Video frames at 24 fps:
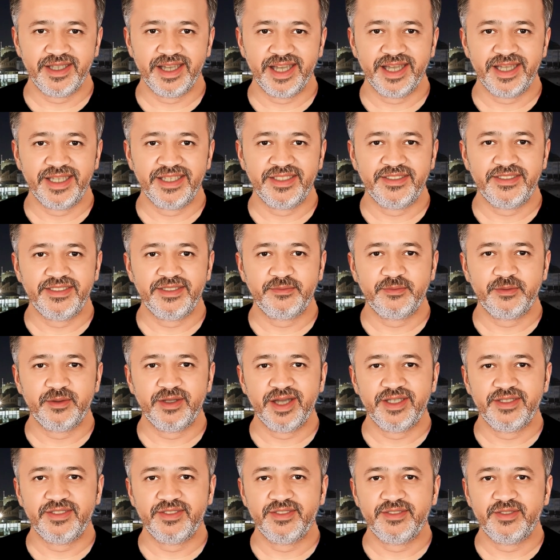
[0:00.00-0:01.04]
Heat is
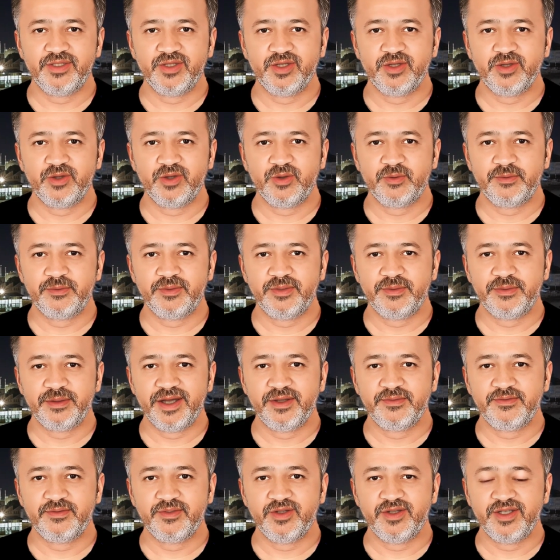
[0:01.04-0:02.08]
supplied to the tubes
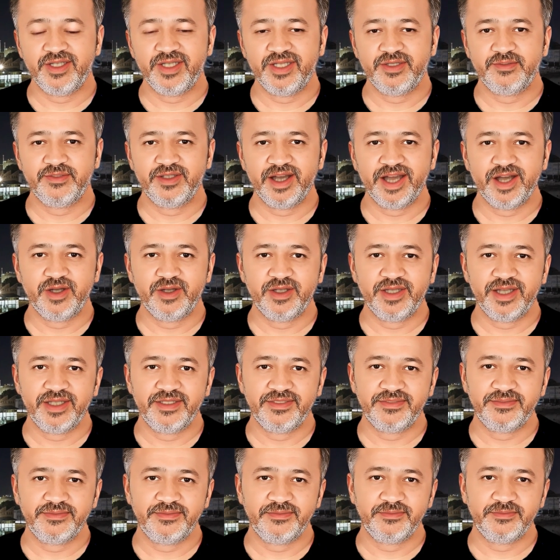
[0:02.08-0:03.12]
by furnace firing.
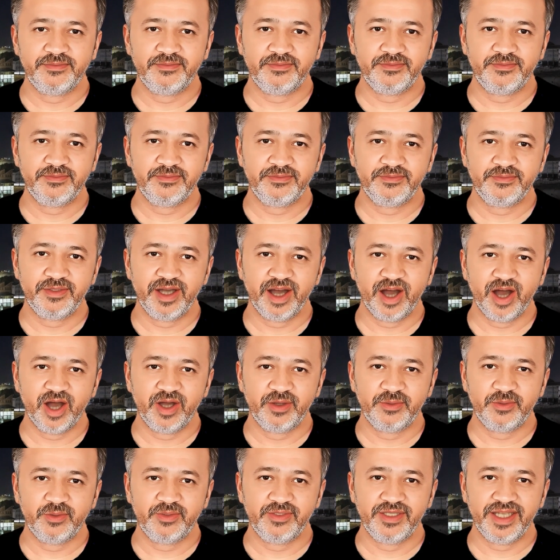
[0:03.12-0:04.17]

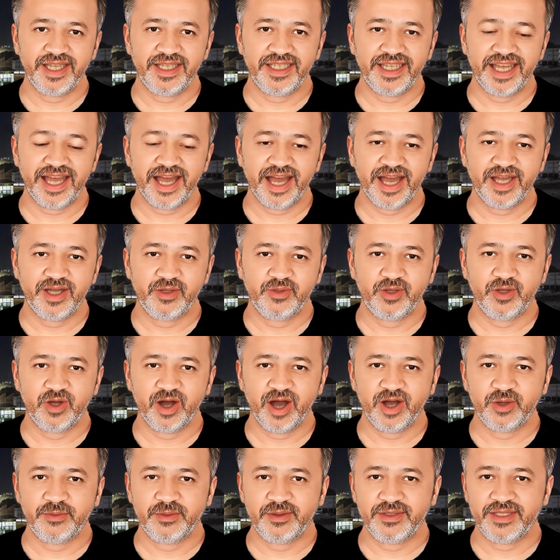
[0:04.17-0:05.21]
Almost any
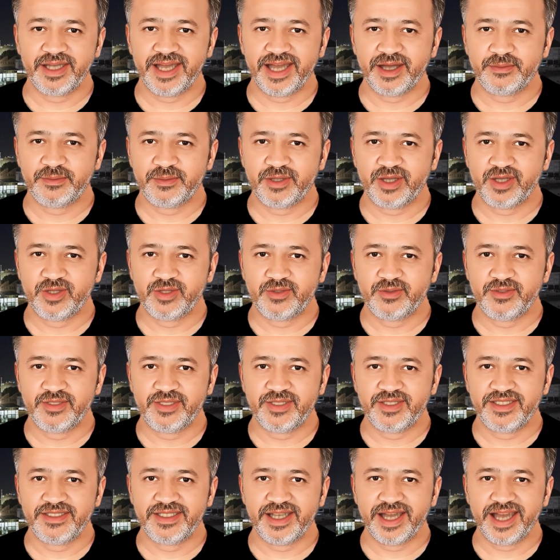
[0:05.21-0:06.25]
hydrocarbon can be
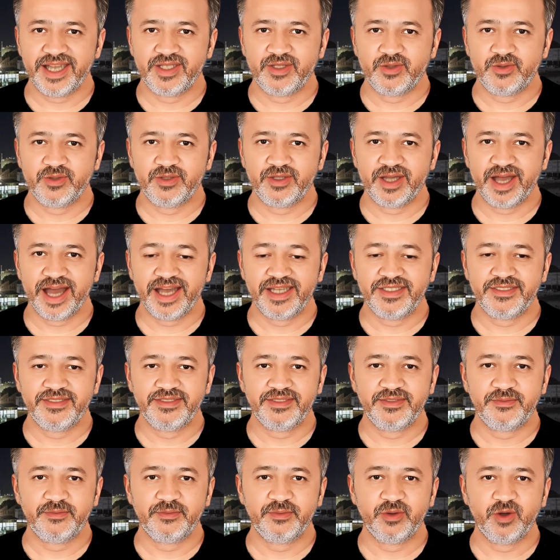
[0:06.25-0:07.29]
used: natural
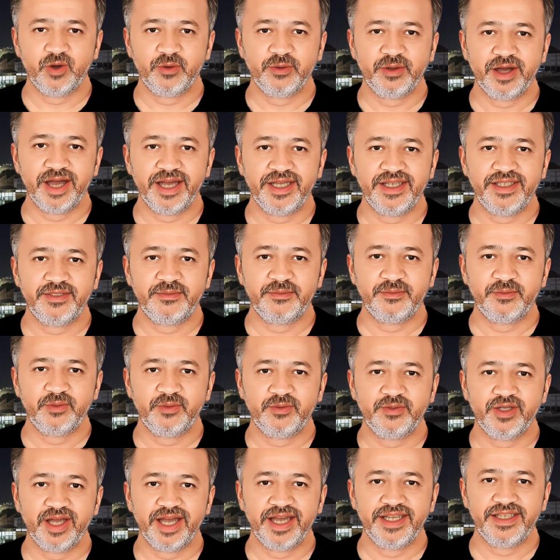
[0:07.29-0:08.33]
gas, propane,
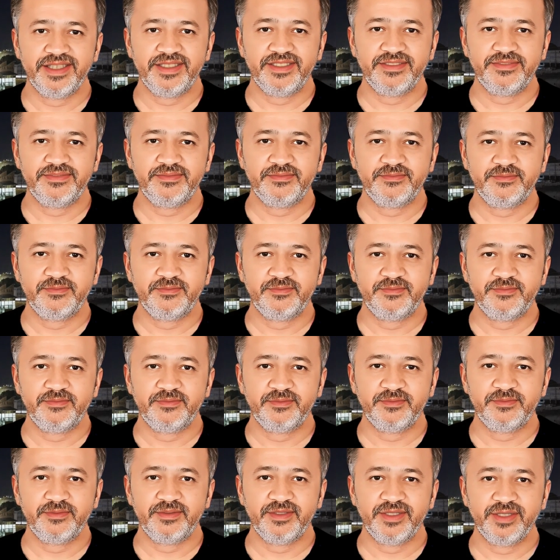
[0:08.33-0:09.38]
butane.
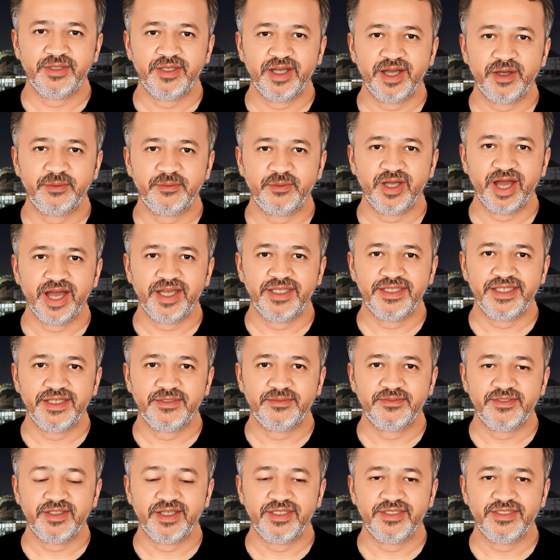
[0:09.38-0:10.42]
The
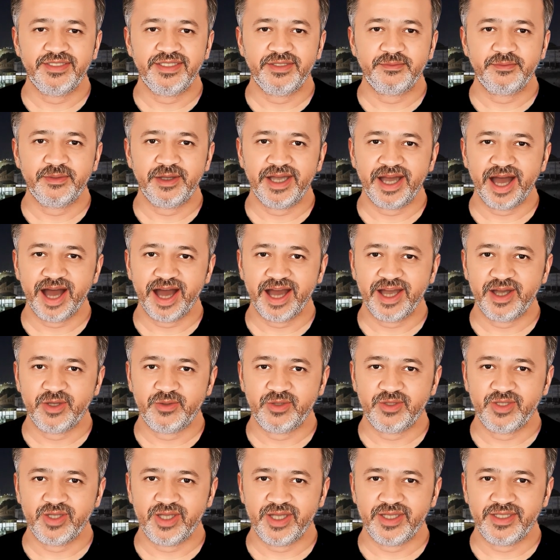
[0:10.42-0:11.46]
objective is to make
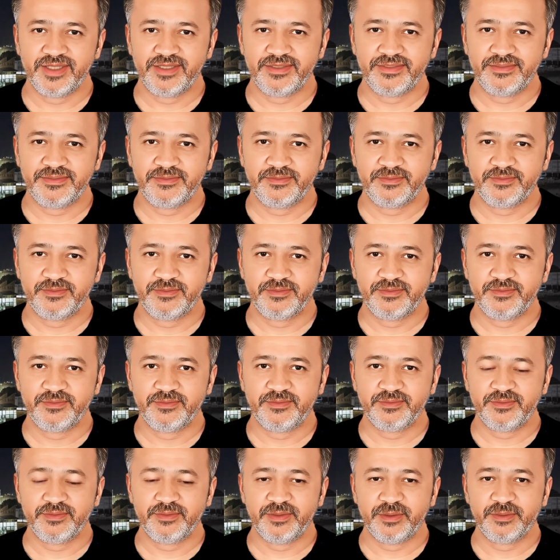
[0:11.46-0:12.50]
hydrogen.
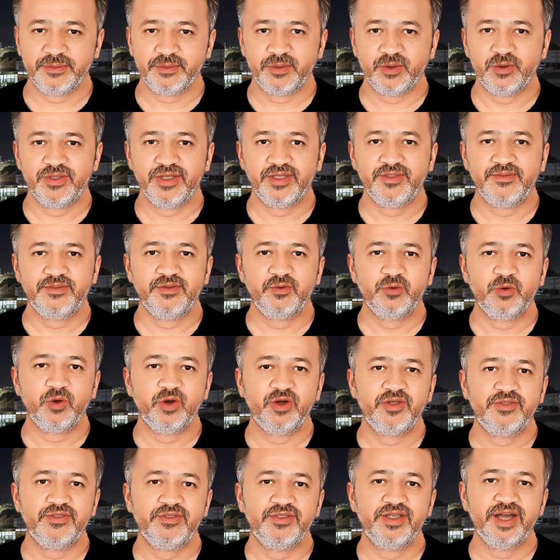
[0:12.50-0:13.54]
Most of the
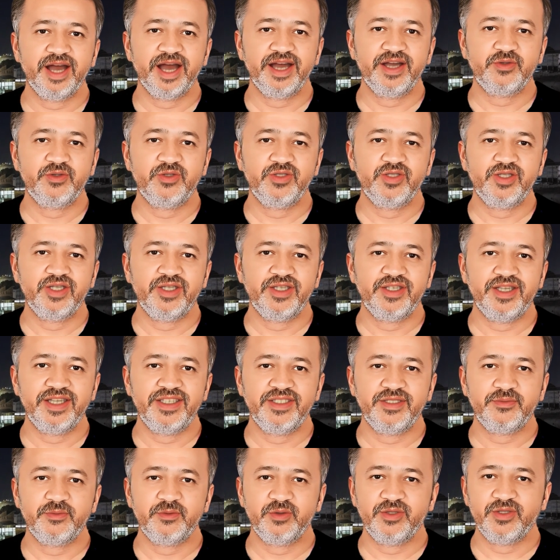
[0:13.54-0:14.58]
world's hydrogen
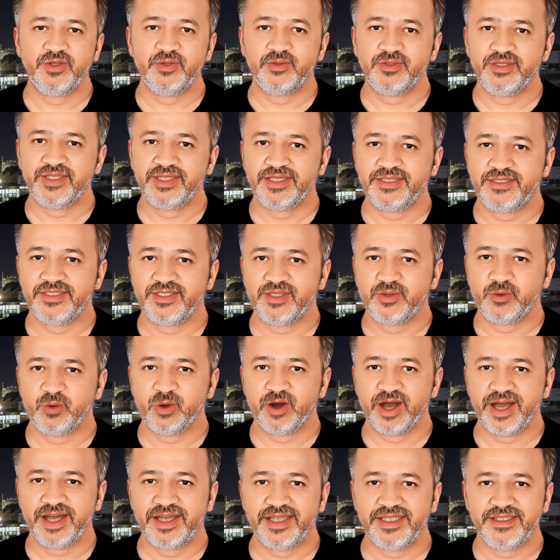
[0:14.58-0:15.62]
is produced in this
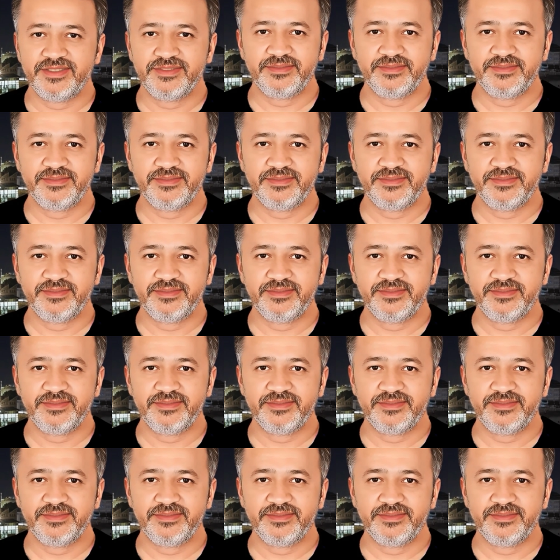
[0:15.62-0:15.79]
way.